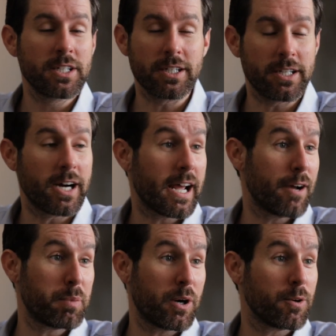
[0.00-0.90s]
You got to
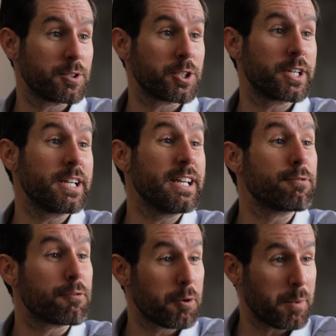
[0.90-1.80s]
have power of attorney
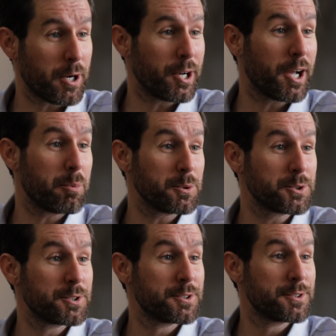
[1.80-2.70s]
even for married couples.